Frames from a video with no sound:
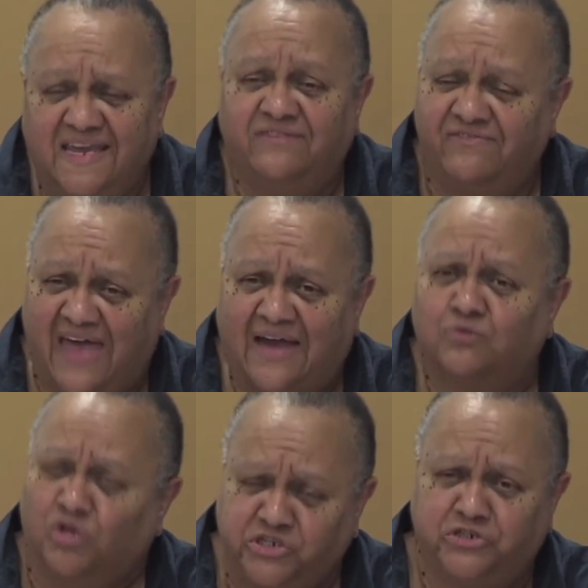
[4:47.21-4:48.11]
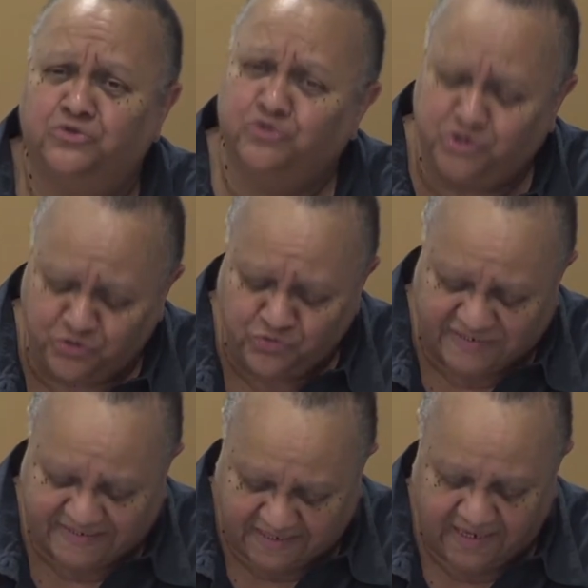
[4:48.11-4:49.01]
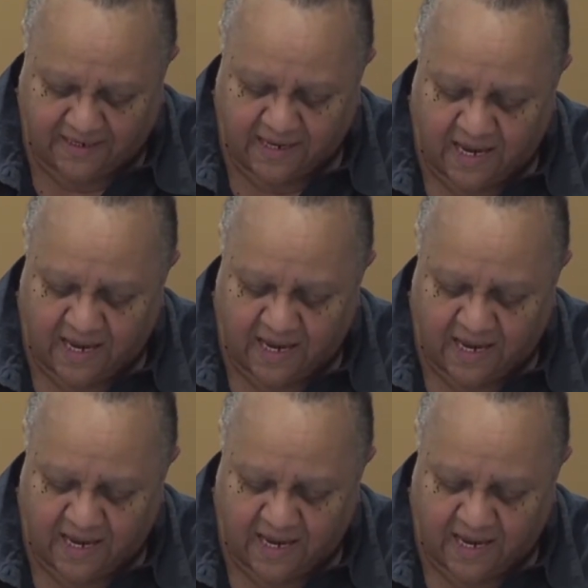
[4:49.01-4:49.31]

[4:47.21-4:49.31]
in fact, what you do see.